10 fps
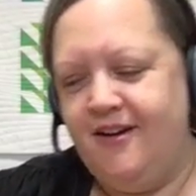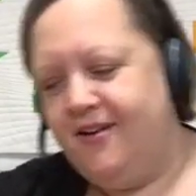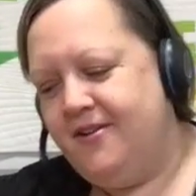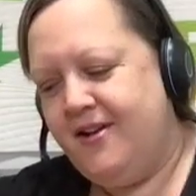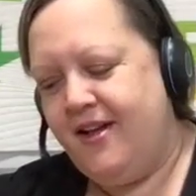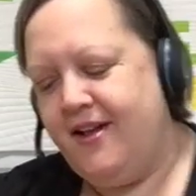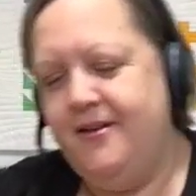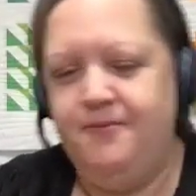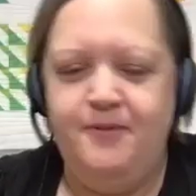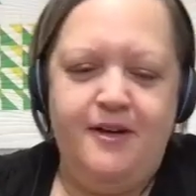Okay.
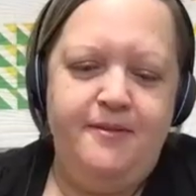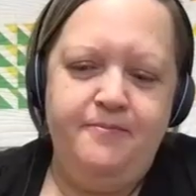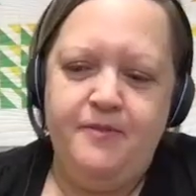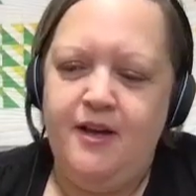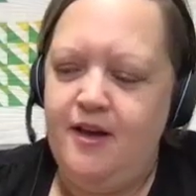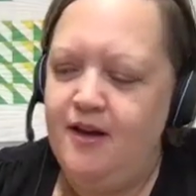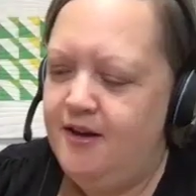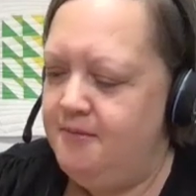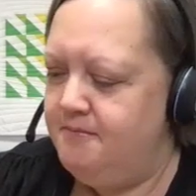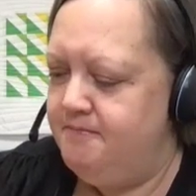Well,
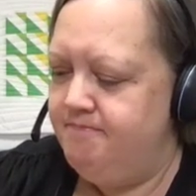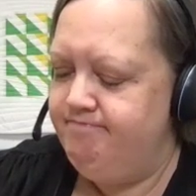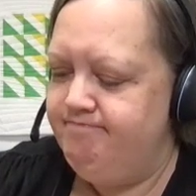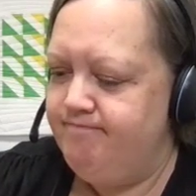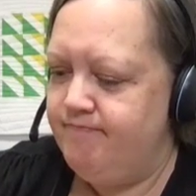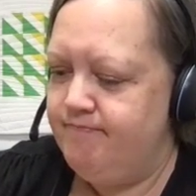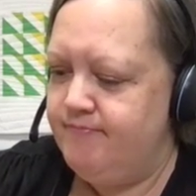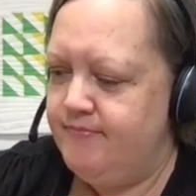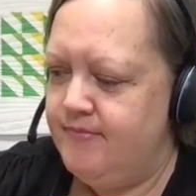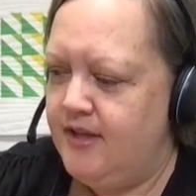um,
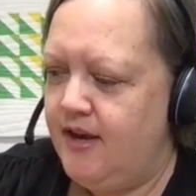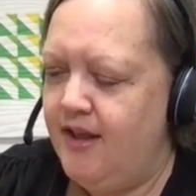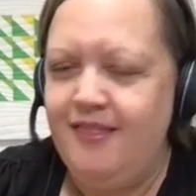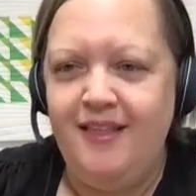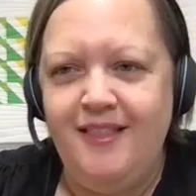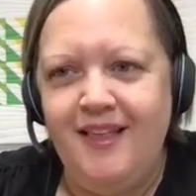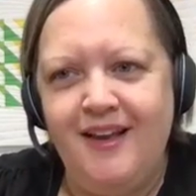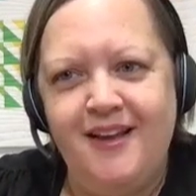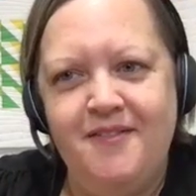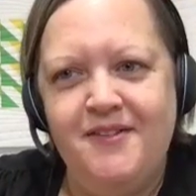I think
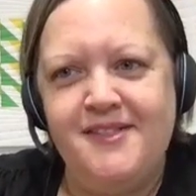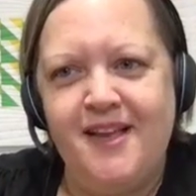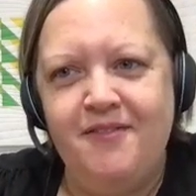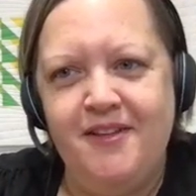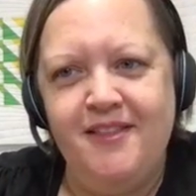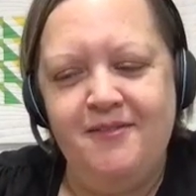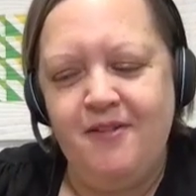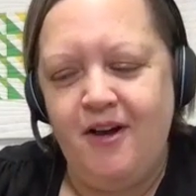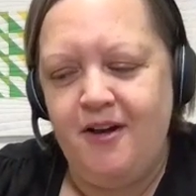that covers everything.